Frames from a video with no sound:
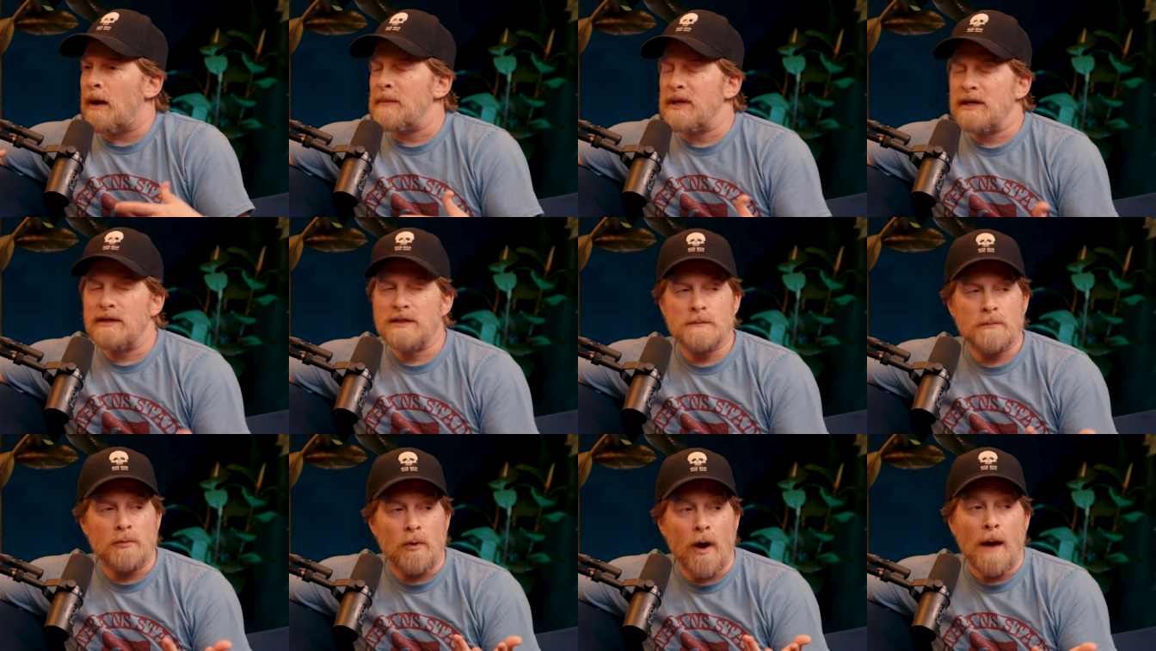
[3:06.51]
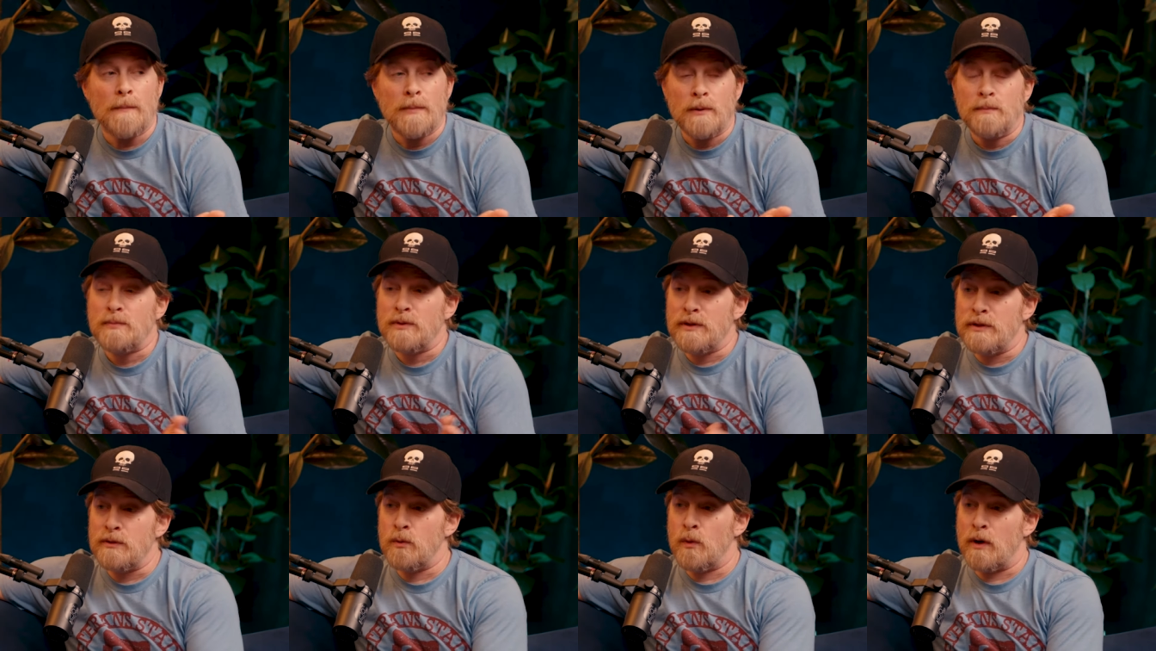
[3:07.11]
I mean, it's
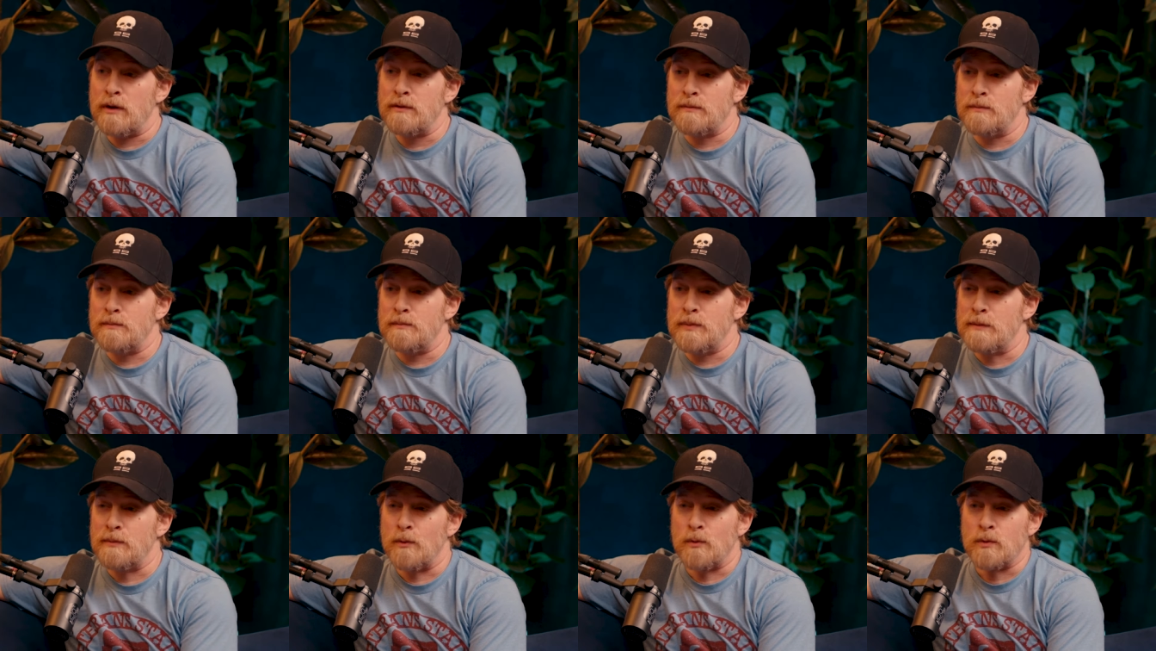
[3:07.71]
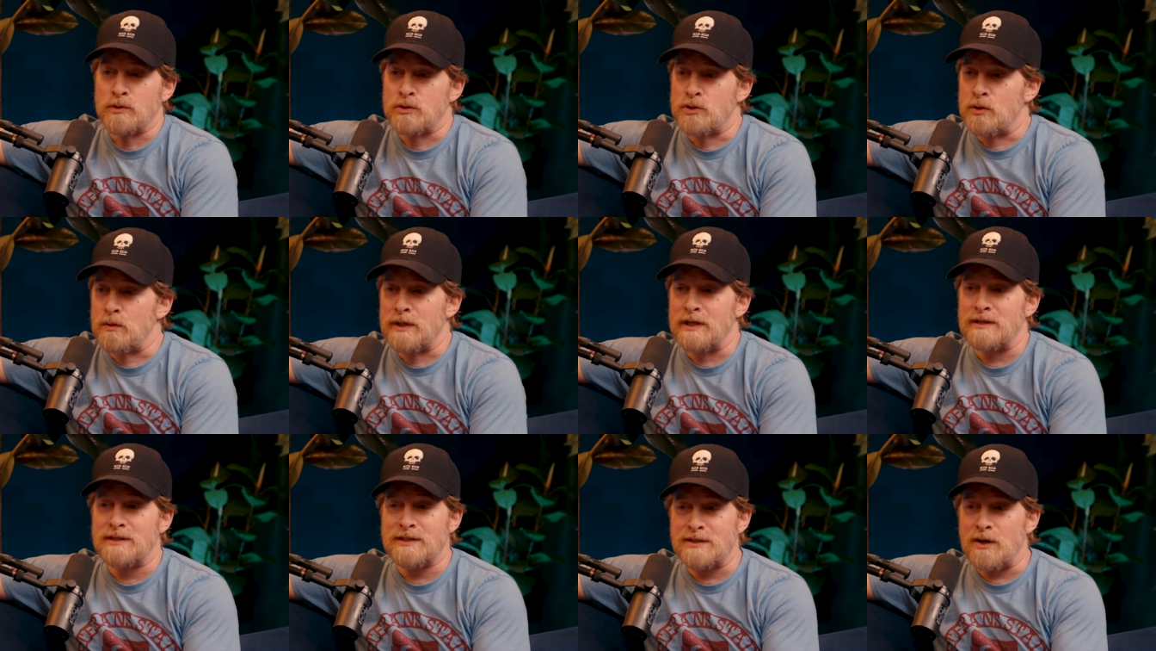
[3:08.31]
probably what people were
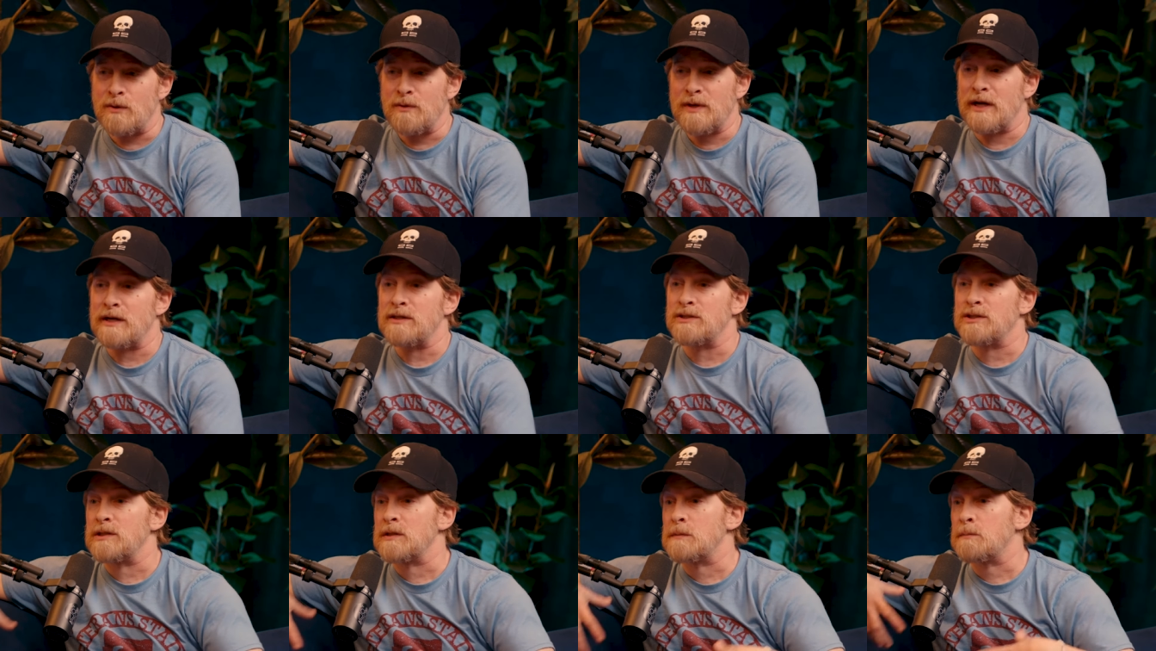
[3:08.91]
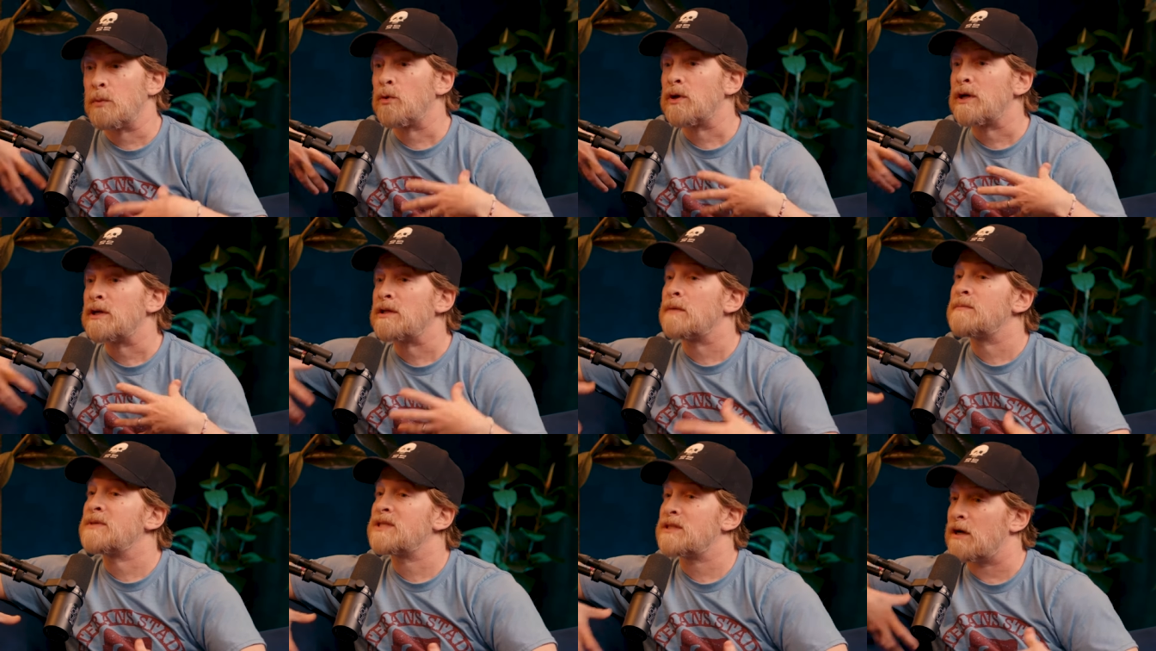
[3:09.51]
doing at Stonehenge is
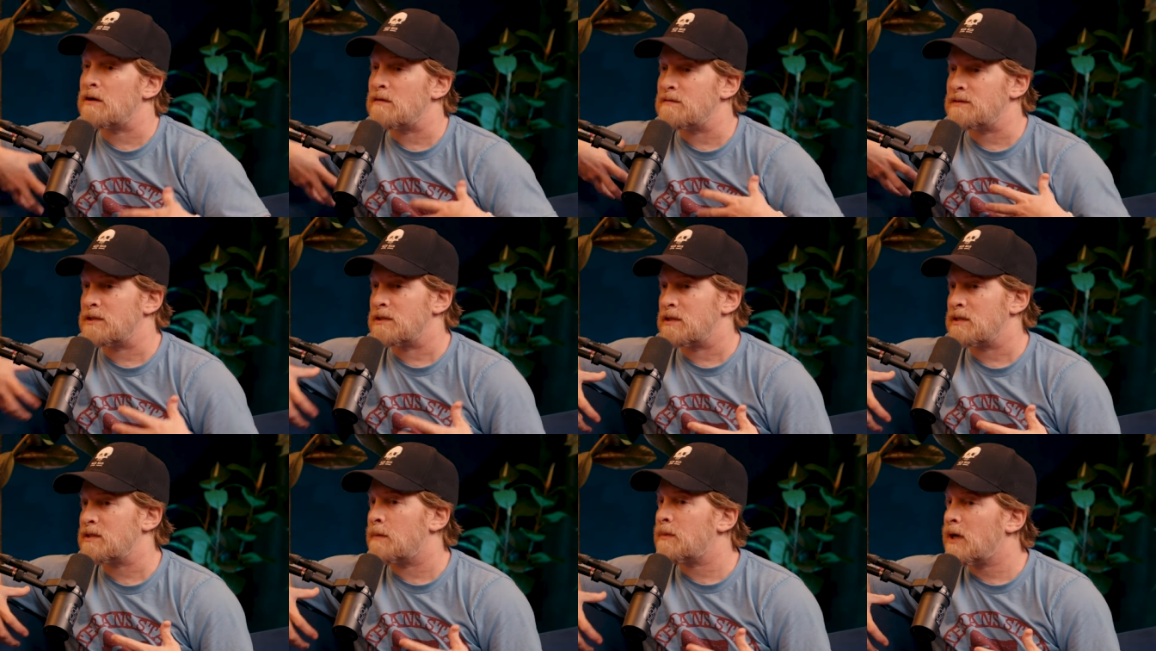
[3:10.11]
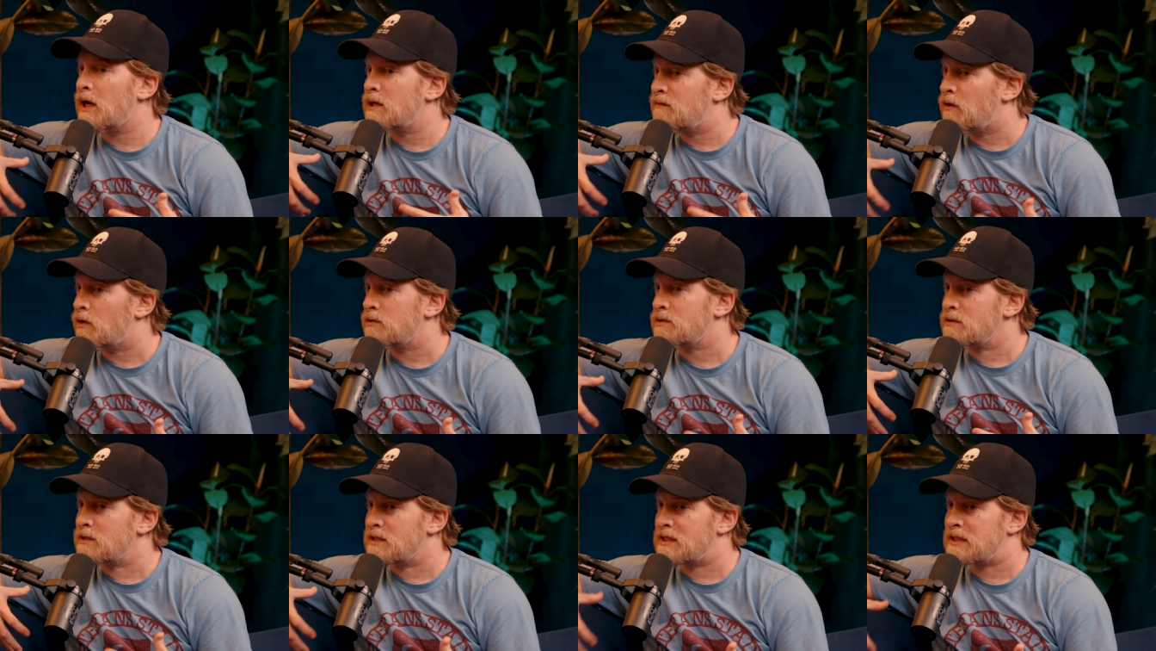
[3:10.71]
putting themselves into some kind of
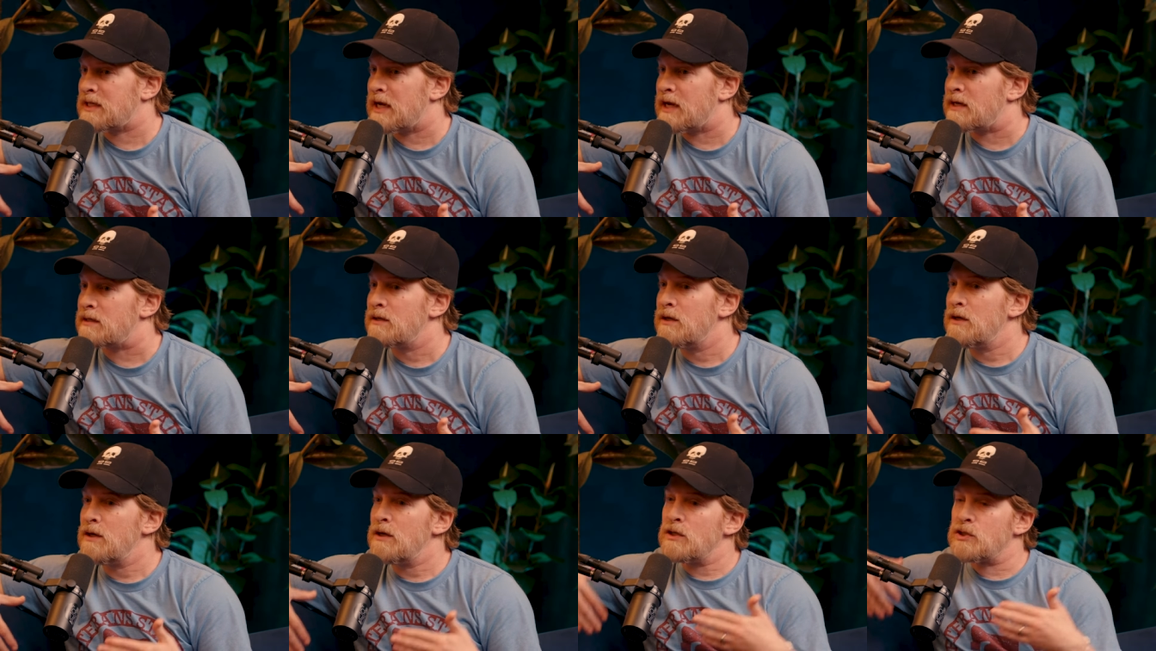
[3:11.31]
altered state